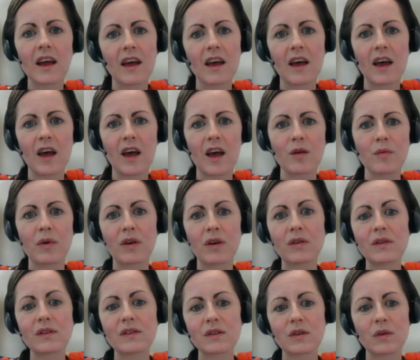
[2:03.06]
and
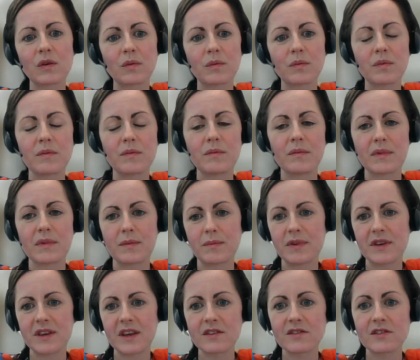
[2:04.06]
also
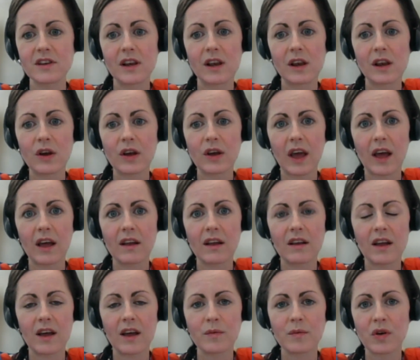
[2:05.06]
potentially look at
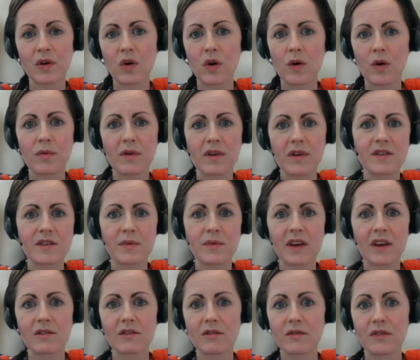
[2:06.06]
incorporating
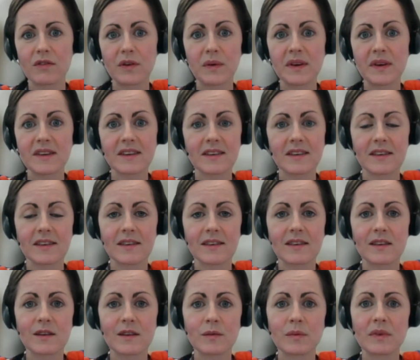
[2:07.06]
microfluidic
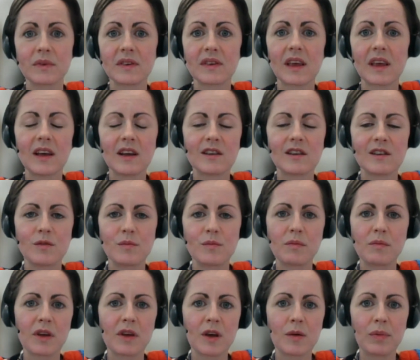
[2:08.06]
systems to
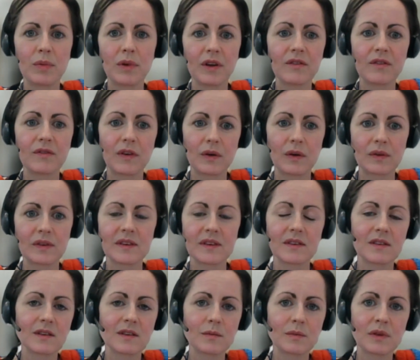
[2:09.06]
mimic a blood flow
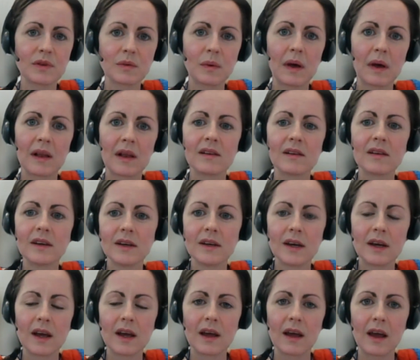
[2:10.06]
system as well.
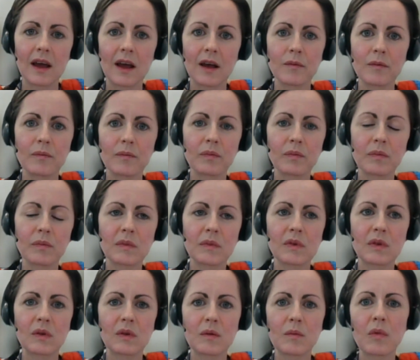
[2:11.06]

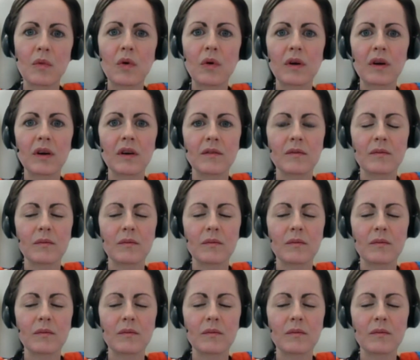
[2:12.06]
So the more